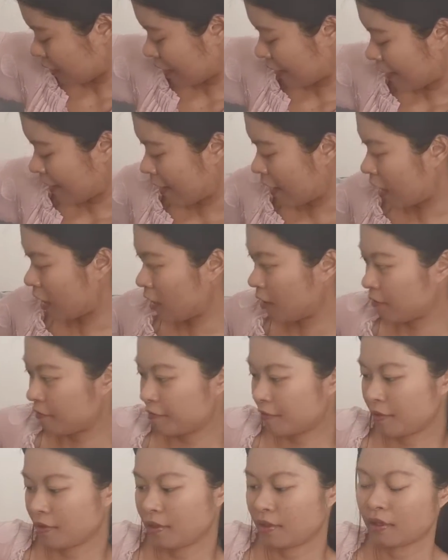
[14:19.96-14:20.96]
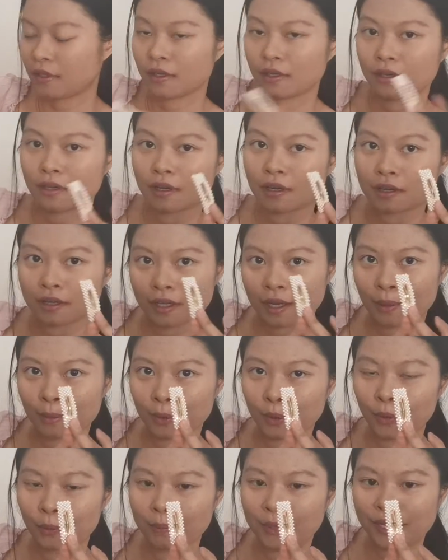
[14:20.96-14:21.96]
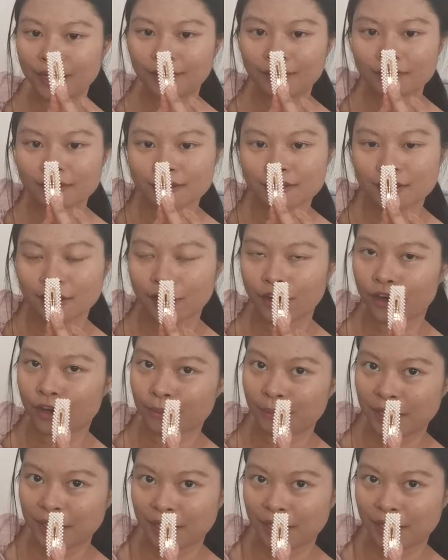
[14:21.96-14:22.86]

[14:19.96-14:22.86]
I have a couple pins, hair